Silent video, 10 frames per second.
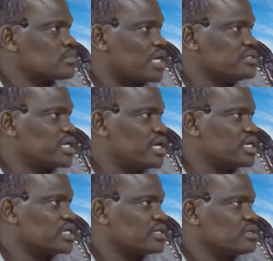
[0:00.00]
Are you
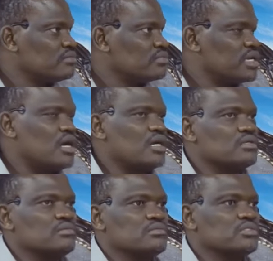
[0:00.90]
getting?
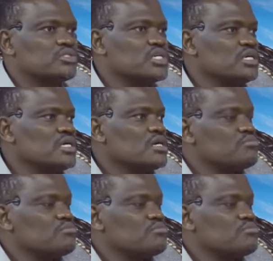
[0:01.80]
Yeah. You see?